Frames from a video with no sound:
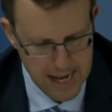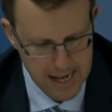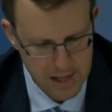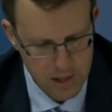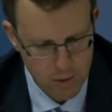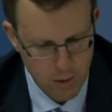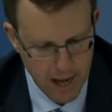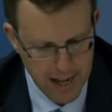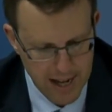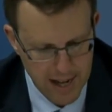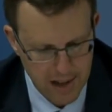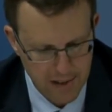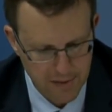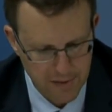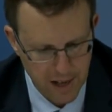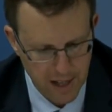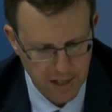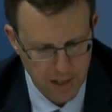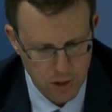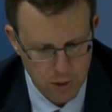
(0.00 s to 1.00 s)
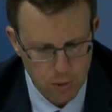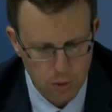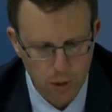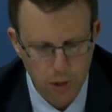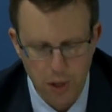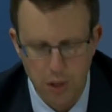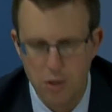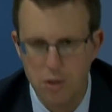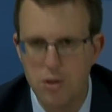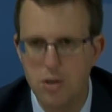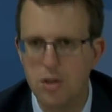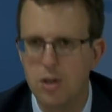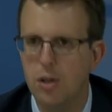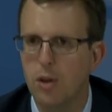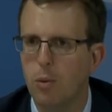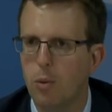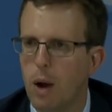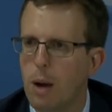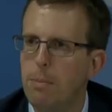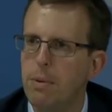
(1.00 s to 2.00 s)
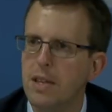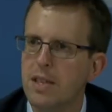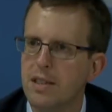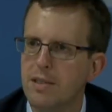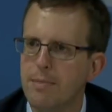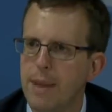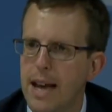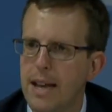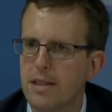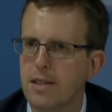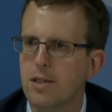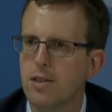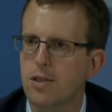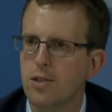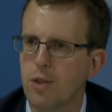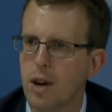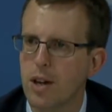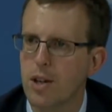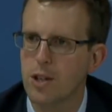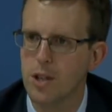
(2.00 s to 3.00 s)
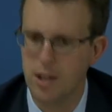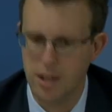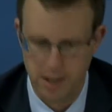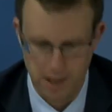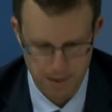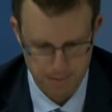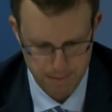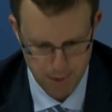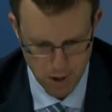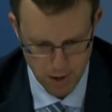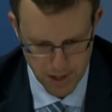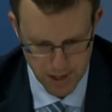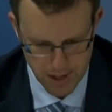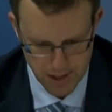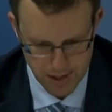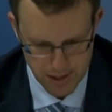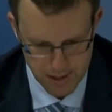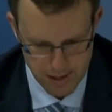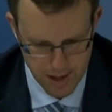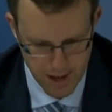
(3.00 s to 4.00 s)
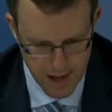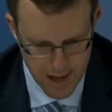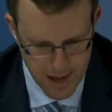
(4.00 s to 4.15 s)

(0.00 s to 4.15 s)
to identify dual use weapons of mass destruction components